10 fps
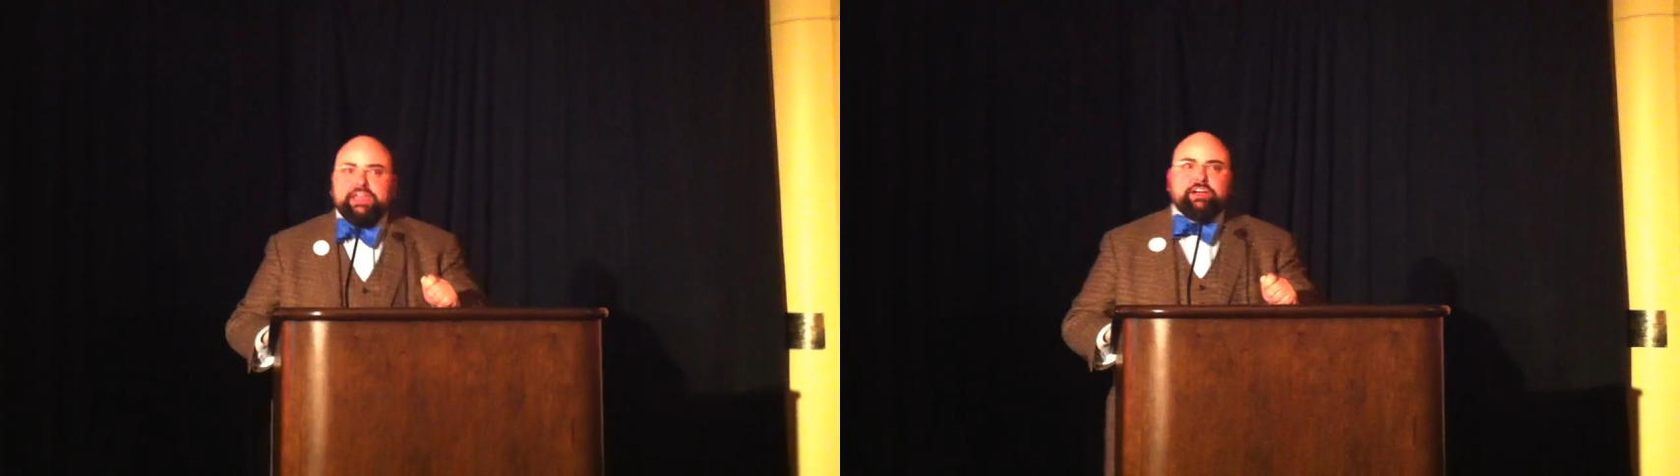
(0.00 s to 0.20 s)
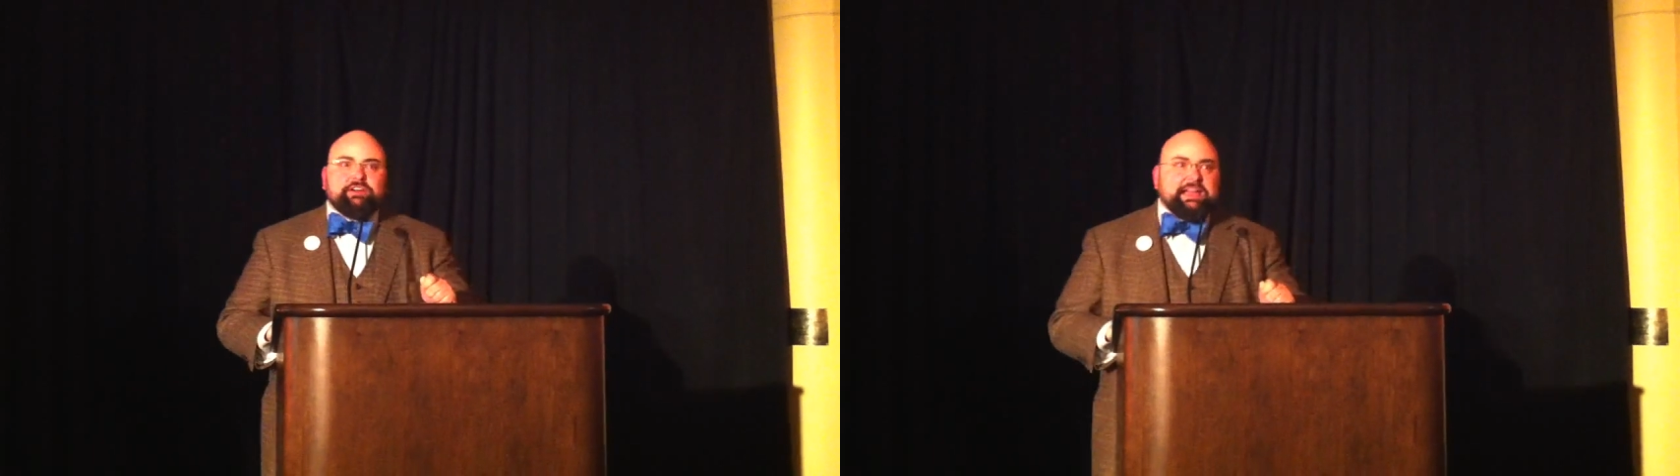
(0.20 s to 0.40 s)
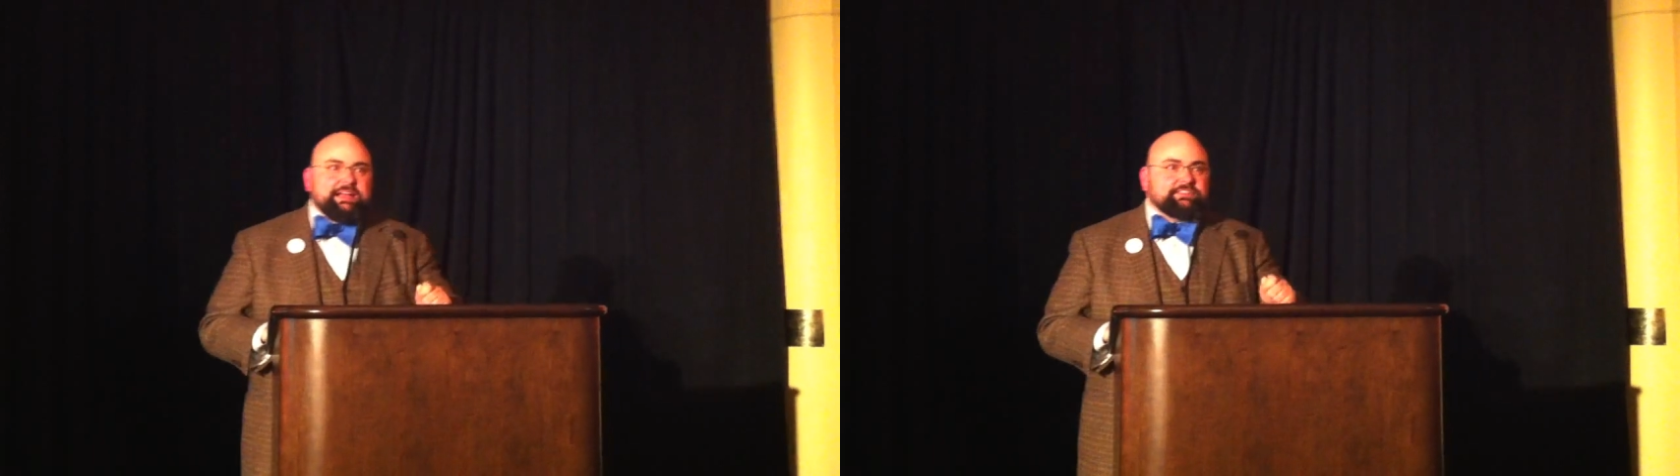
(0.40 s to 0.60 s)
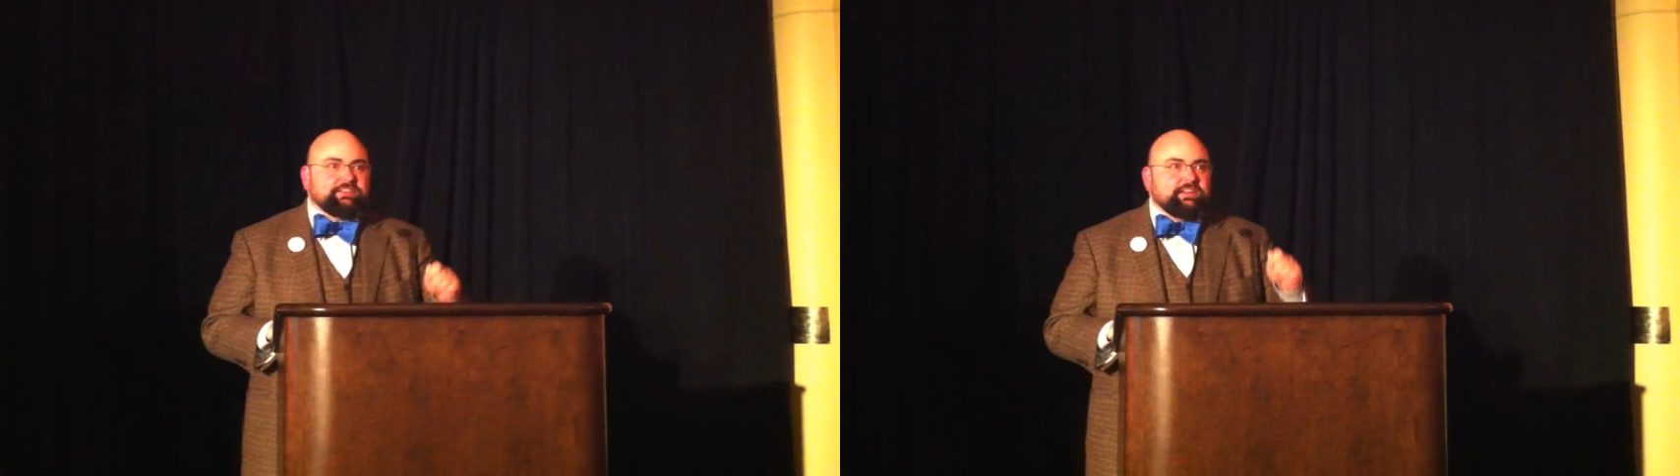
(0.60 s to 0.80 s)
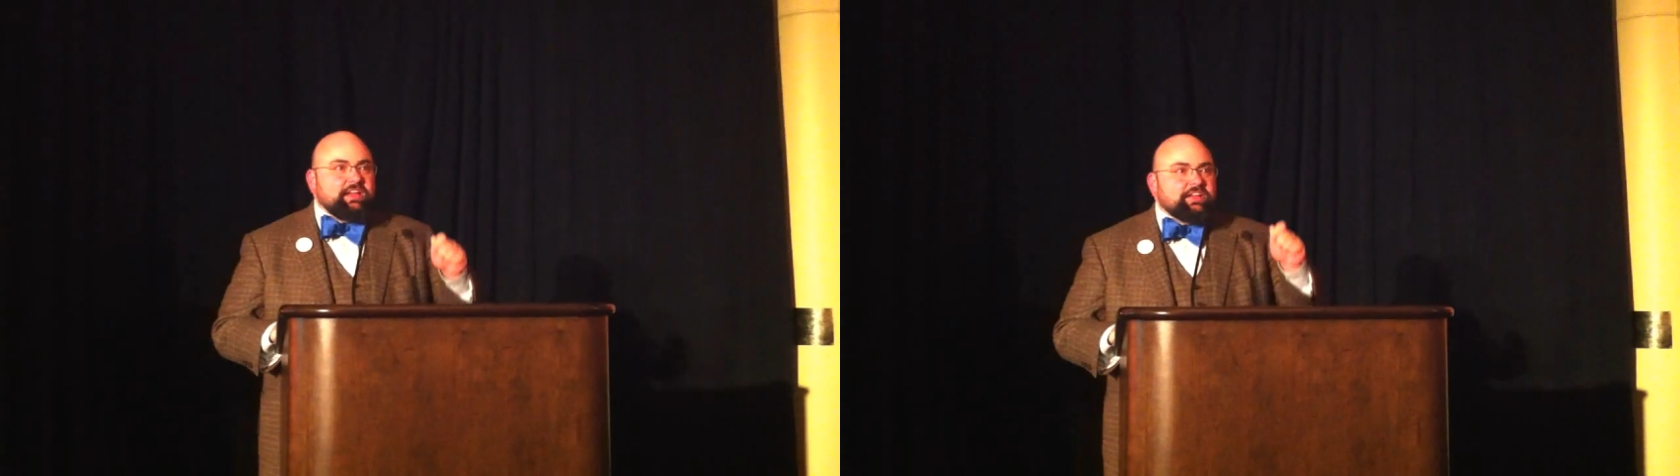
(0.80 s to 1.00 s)
Care Act
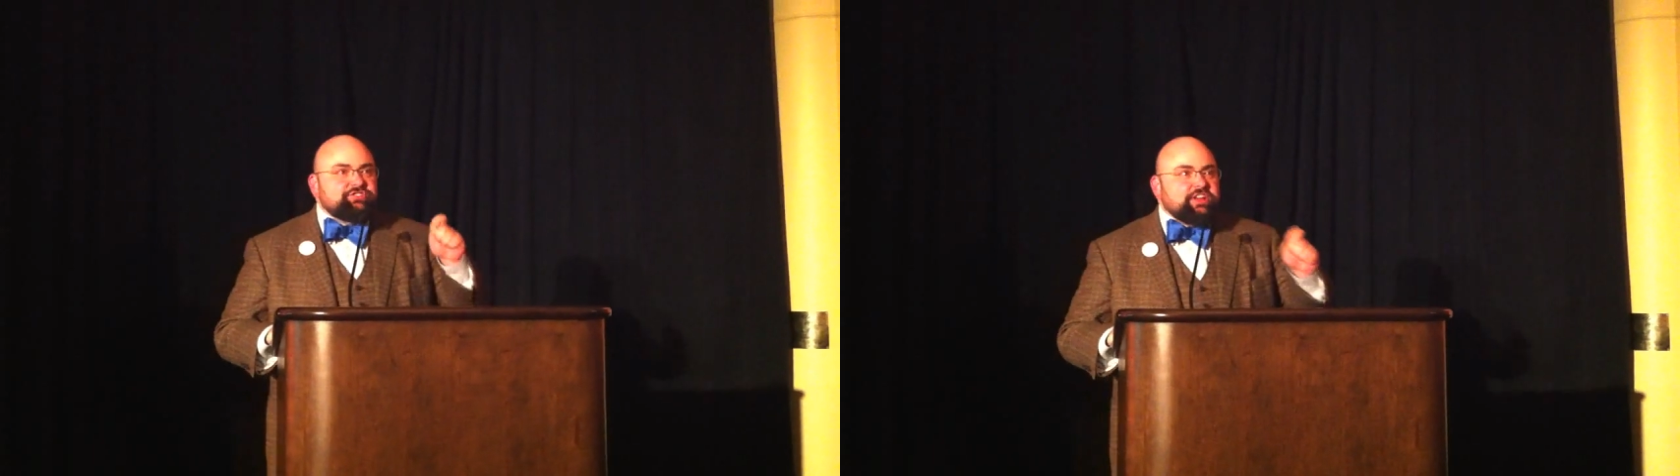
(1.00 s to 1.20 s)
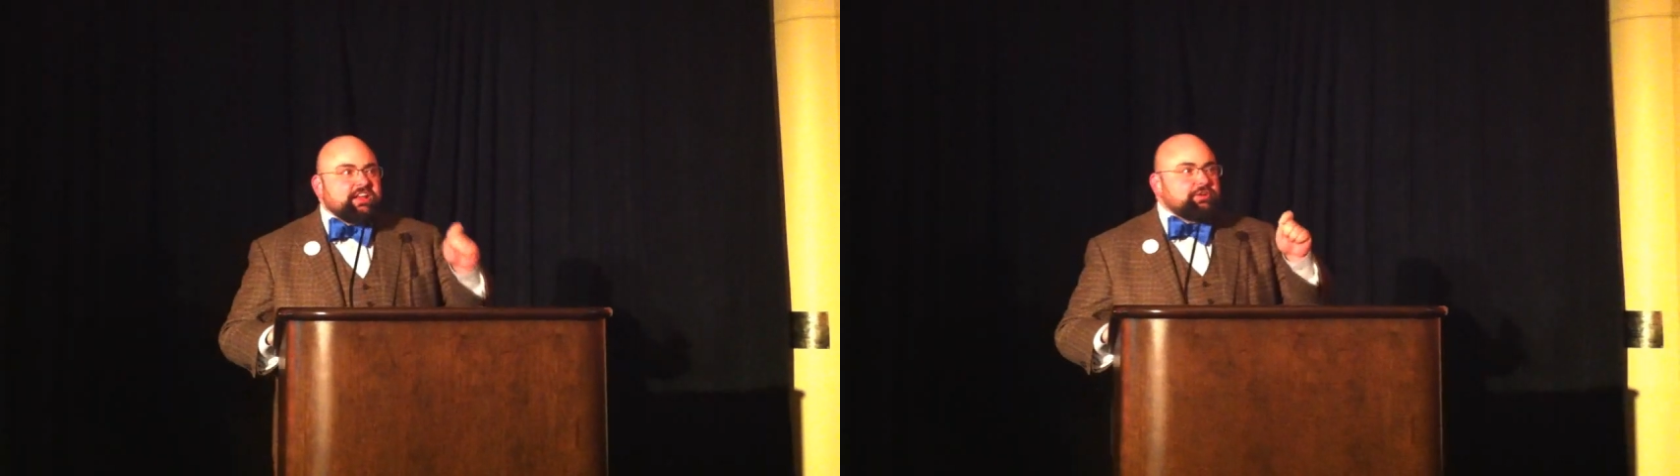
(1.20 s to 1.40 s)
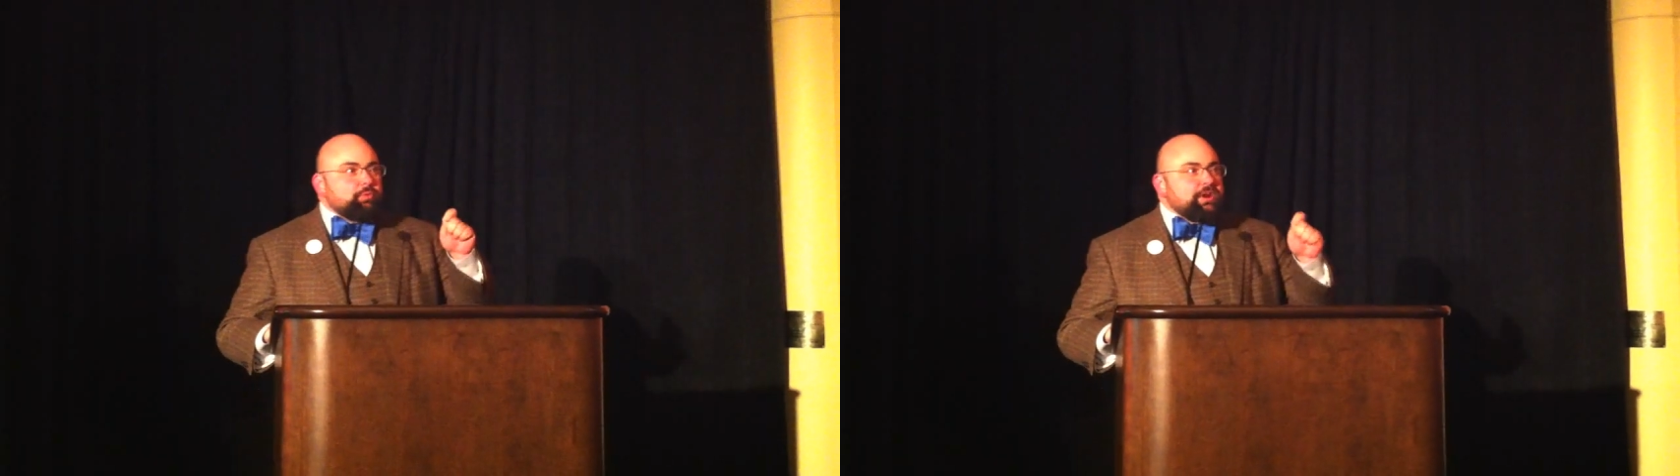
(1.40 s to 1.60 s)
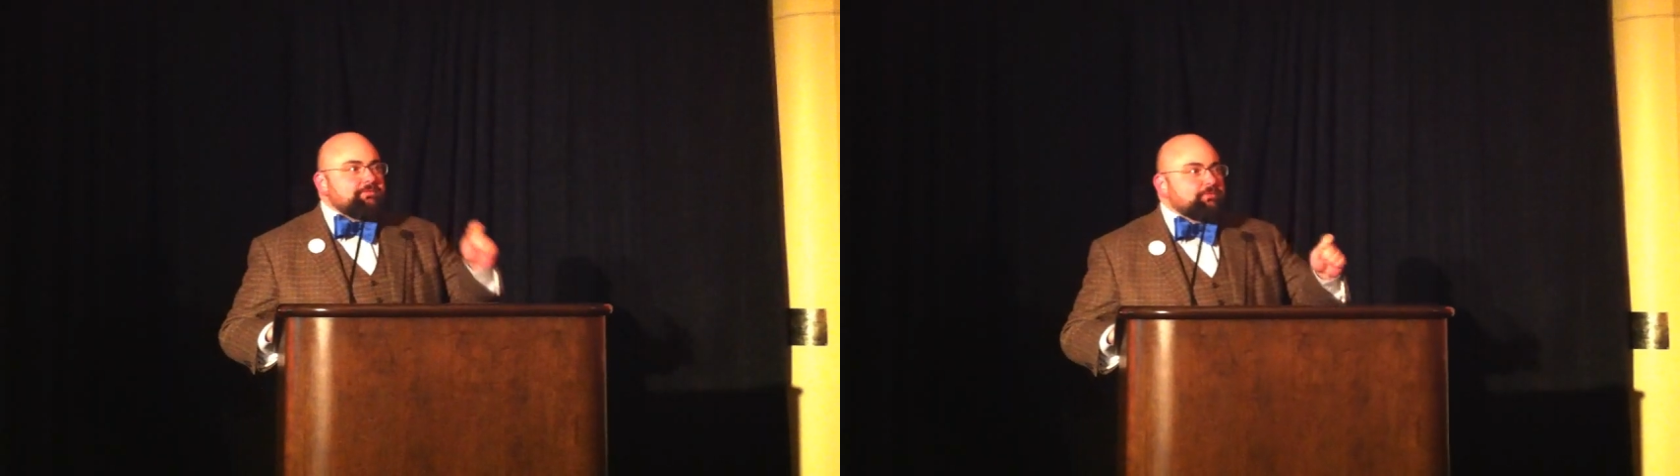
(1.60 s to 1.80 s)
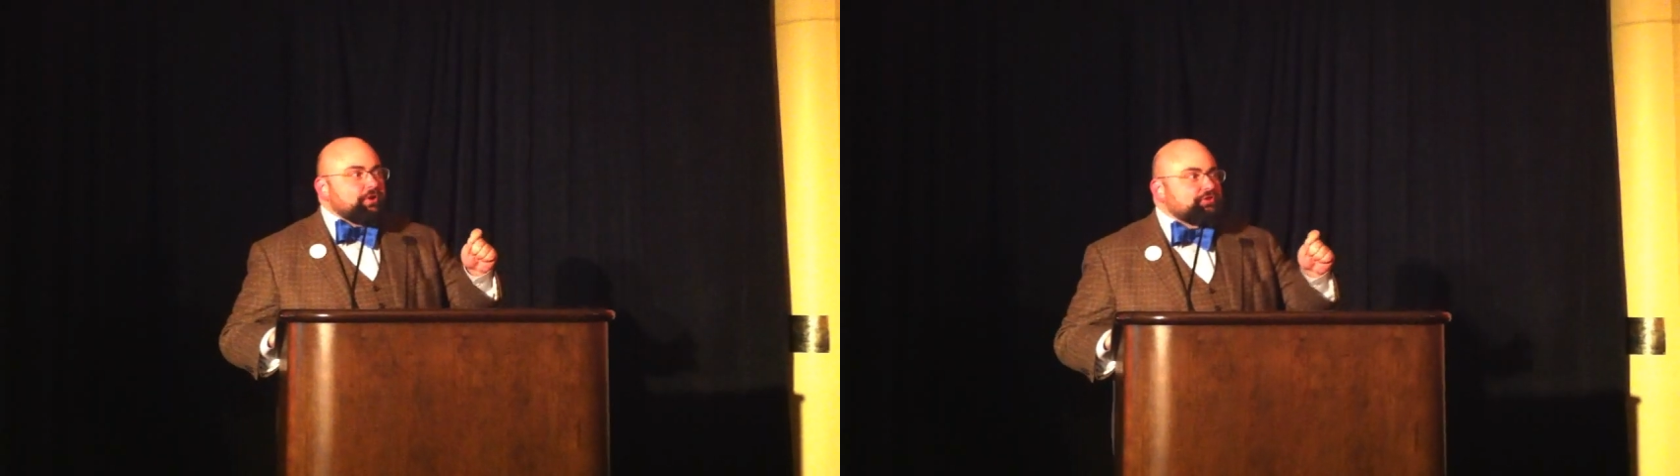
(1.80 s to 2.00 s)
in January
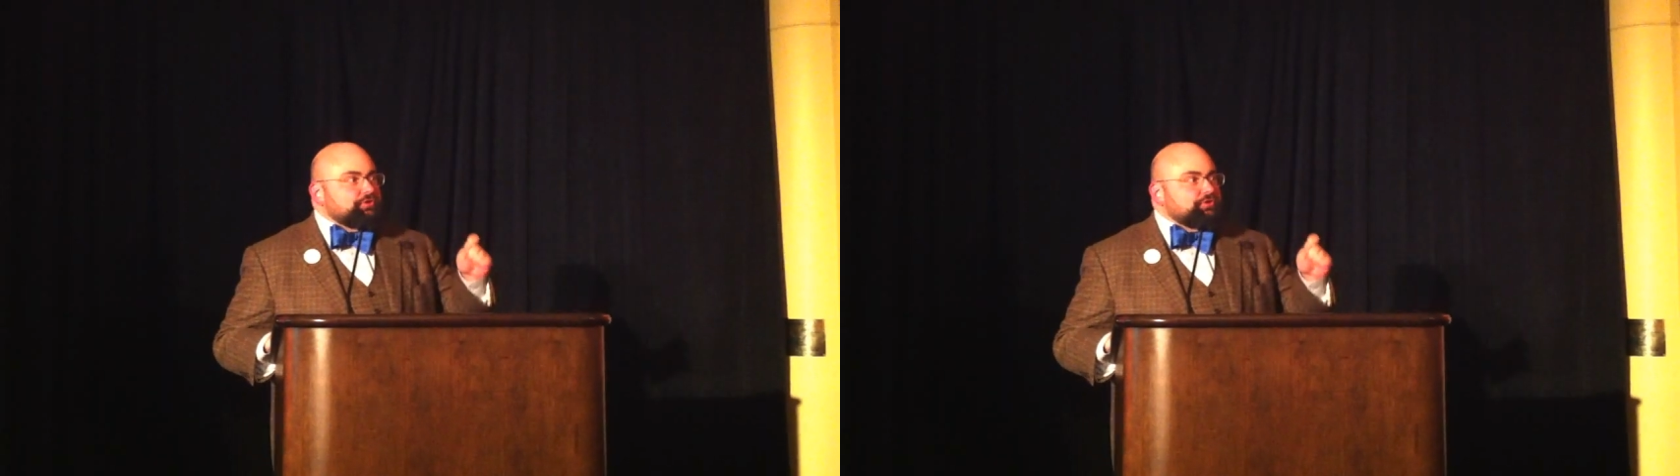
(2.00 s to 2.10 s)
1st,